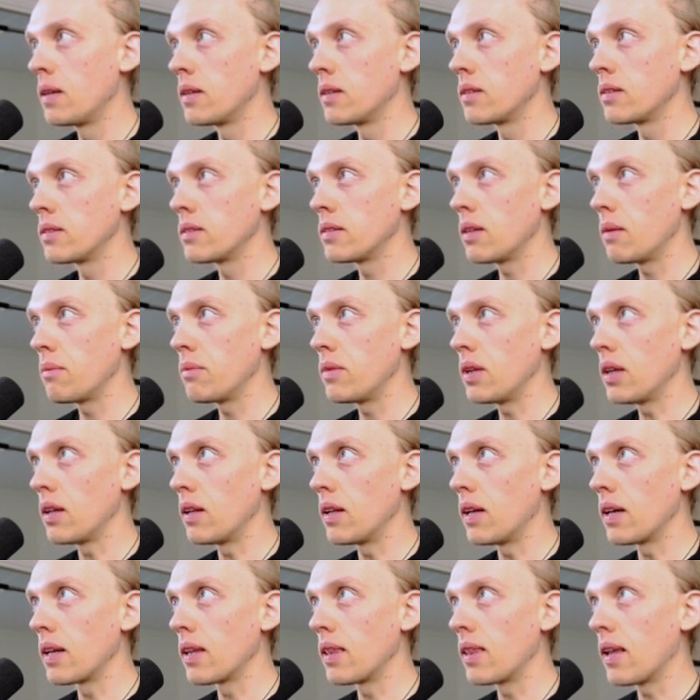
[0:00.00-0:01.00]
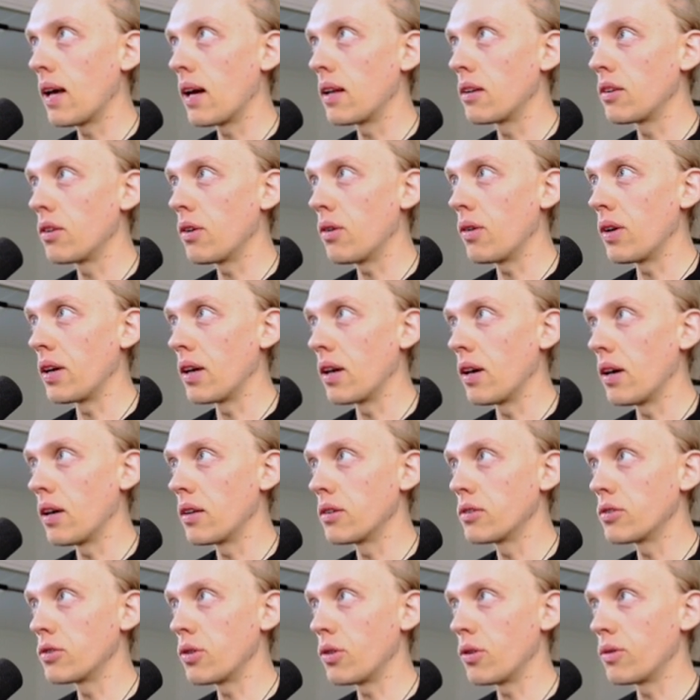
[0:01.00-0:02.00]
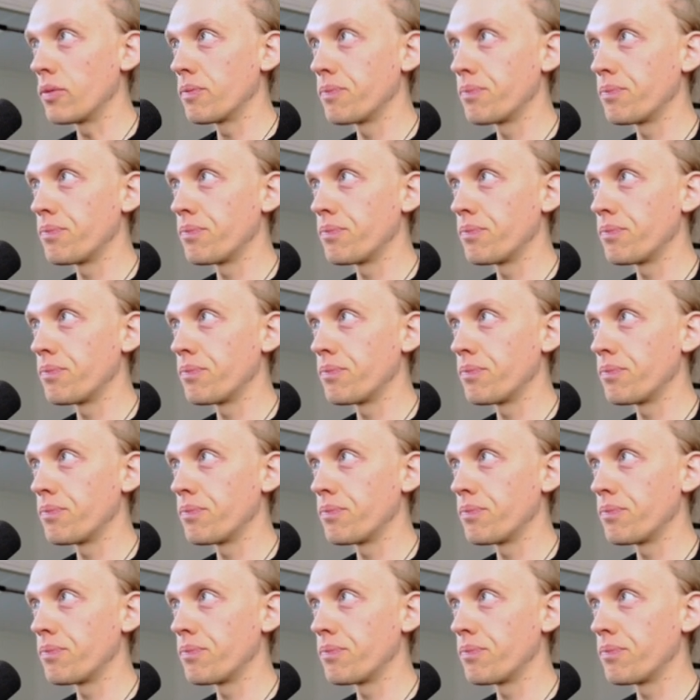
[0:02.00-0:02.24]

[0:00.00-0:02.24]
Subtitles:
something like that going on. So